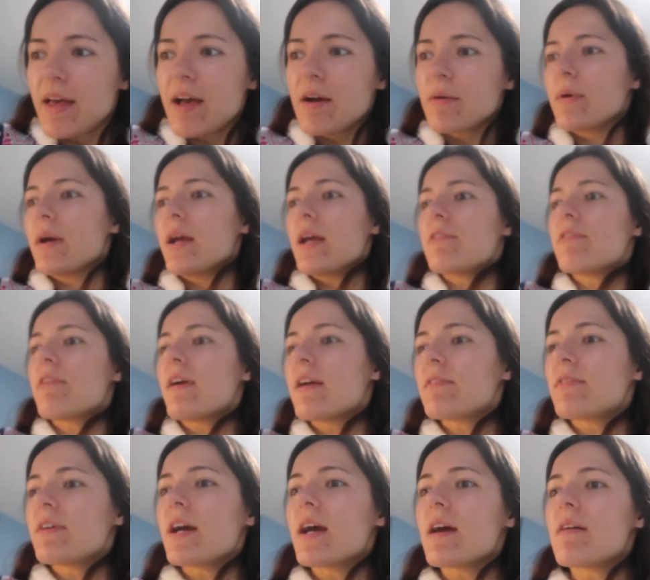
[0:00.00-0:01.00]
that way, if I
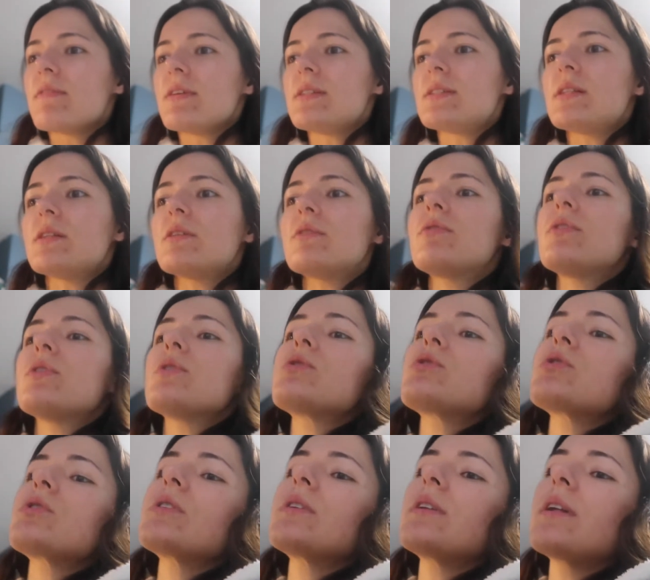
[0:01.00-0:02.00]
ever have these in the
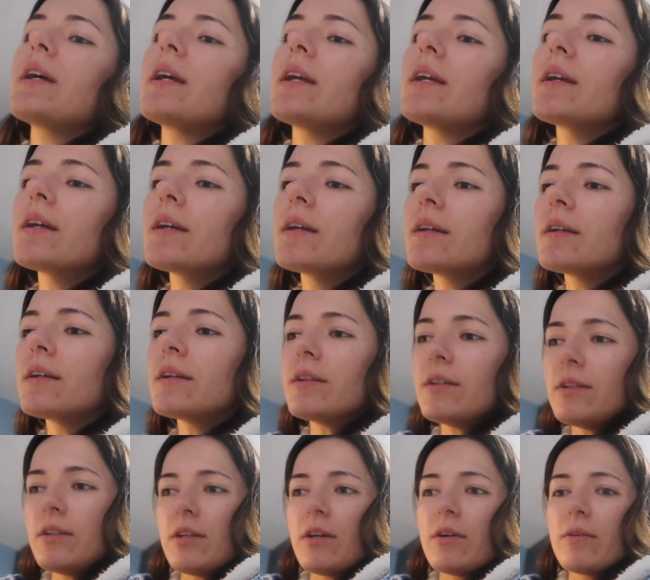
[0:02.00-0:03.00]
future, like,
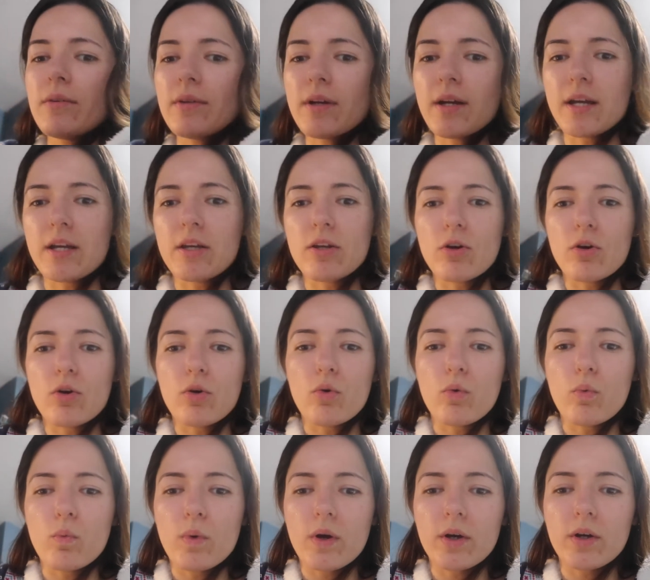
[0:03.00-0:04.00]
you know, I know
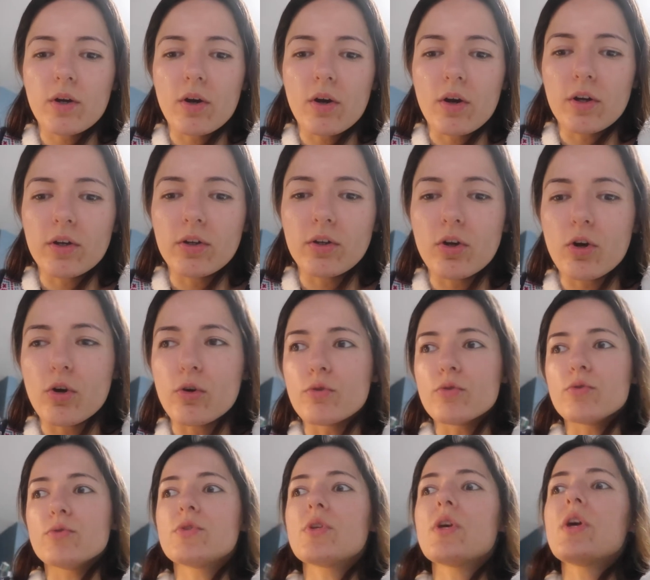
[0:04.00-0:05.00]
what card
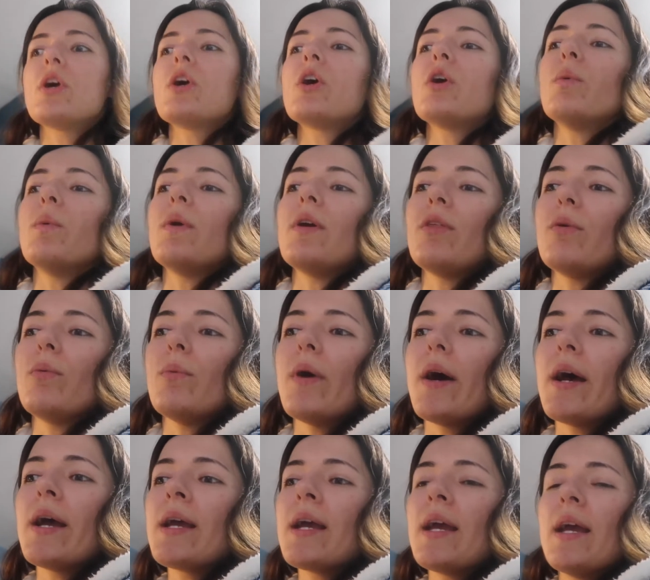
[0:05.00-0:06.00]
goes with
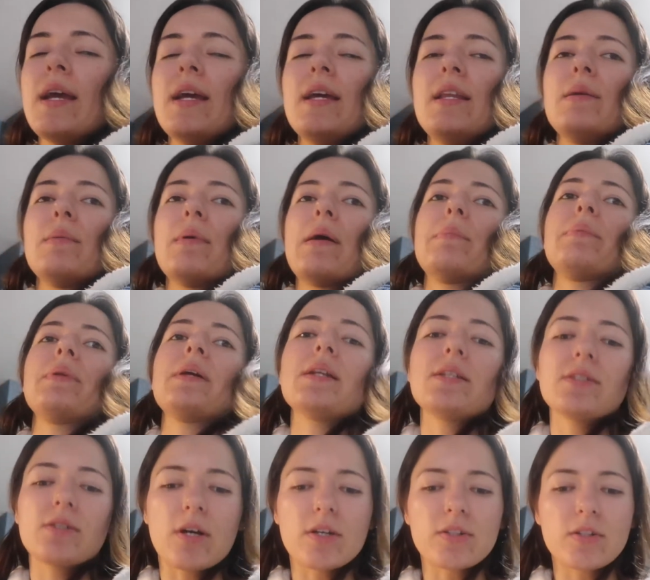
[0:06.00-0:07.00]
what. And my
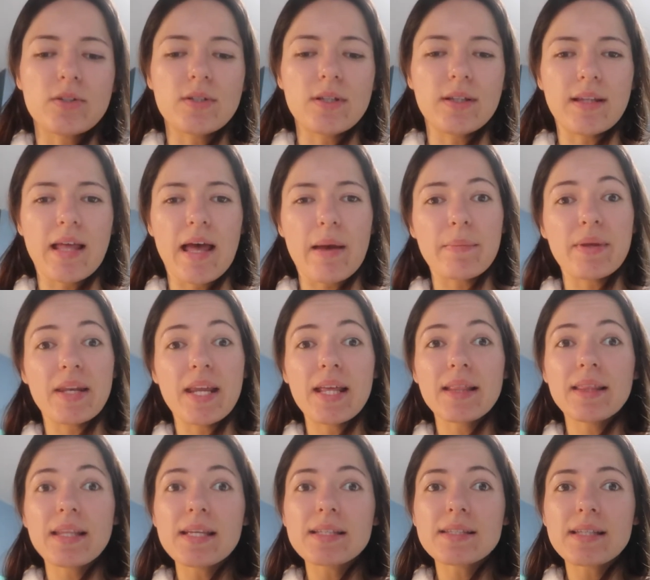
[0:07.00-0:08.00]
plan is also to
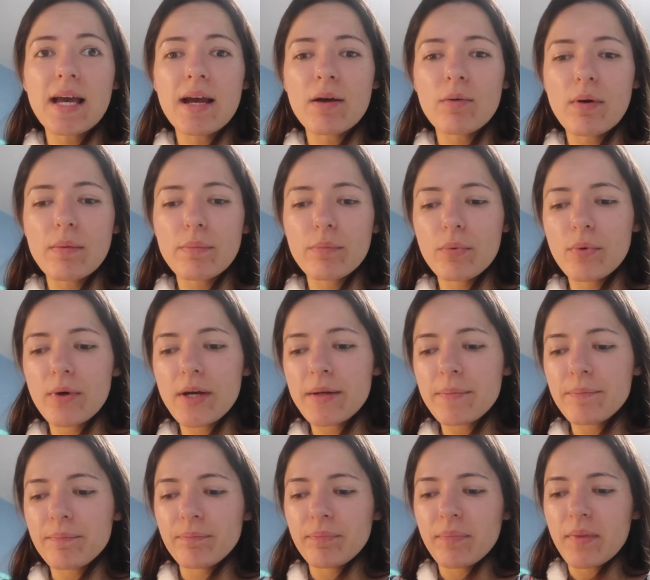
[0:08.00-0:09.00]
laminate these at one point.